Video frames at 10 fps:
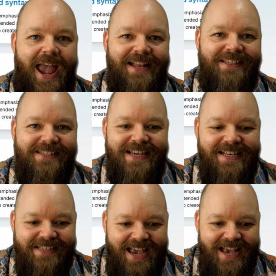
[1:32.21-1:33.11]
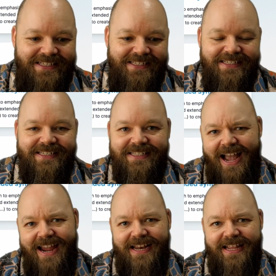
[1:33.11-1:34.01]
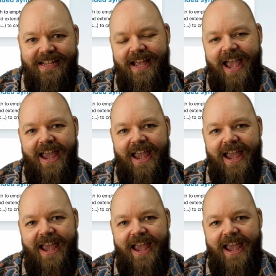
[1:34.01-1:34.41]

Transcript: add CSS, styling,